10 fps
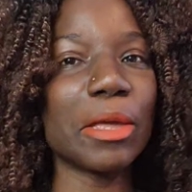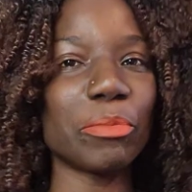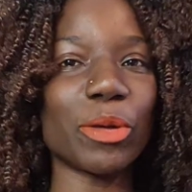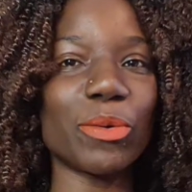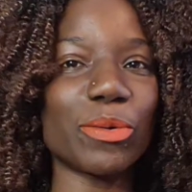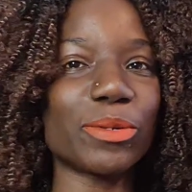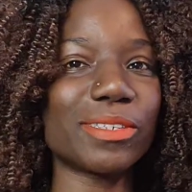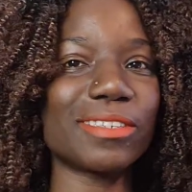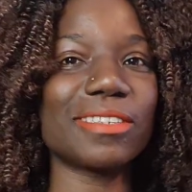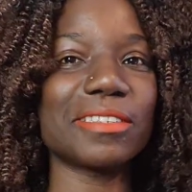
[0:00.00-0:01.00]

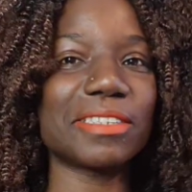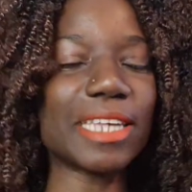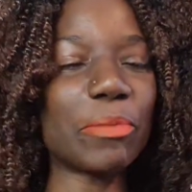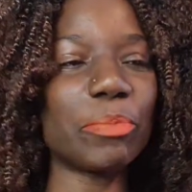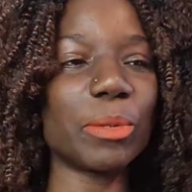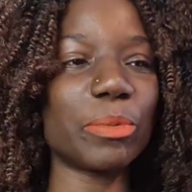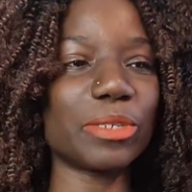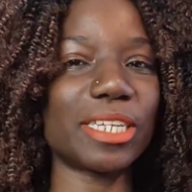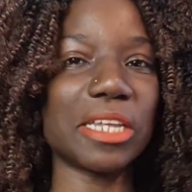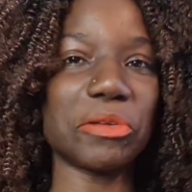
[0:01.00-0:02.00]
because some people tend